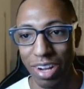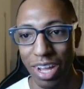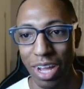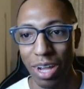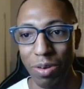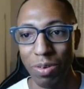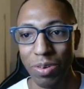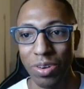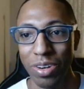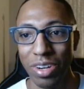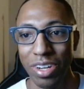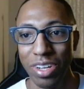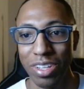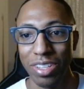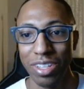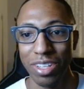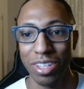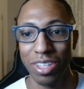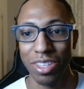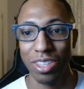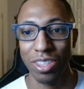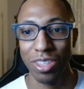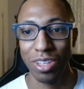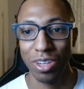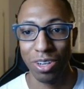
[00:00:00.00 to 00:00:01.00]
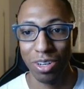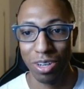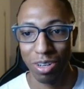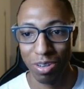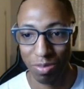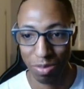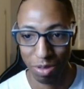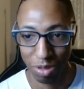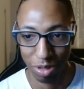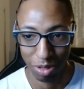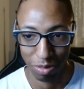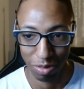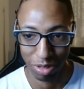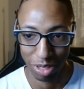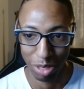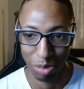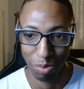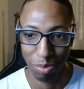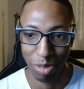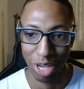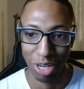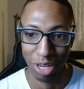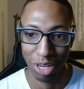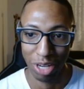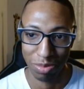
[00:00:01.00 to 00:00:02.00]
we're on the third floor where the
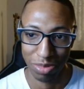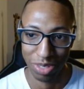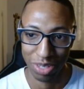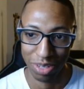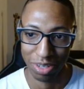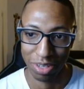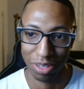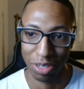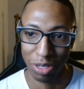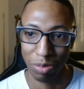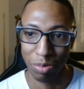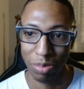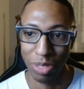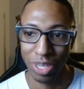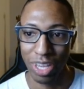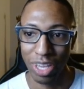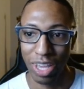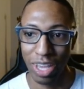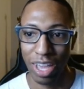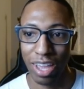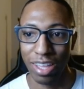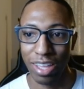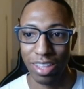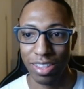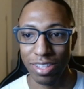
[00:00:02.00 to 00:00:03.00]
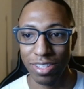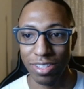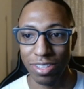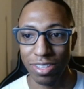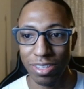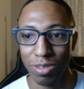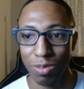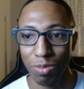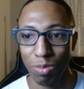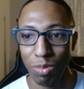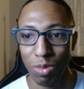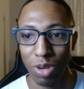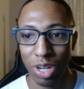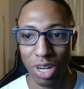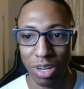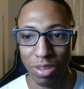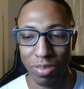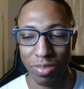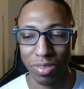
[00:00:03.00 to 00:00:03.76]
bedrooms are gonna be at. This is one of the